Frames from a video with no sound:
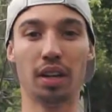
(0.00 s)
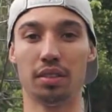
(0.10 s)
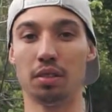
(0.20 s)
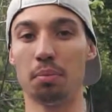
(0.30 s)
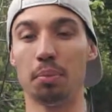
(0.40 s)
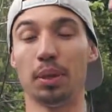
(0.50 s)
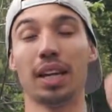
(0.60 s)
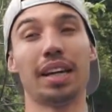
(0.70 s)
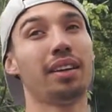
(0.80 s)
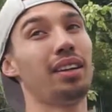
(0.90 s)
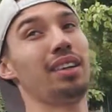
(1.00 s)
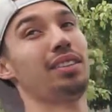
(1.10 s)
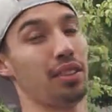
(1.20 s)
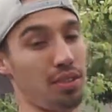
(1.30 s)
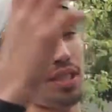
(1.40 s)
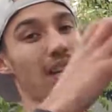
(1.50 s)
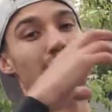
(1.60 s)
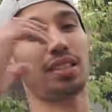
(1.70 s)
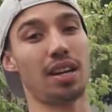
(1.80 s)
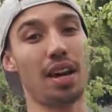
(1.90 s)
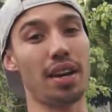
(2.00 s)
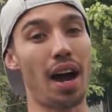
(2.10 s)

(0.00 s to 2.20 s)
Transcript: Some people like to go side to side.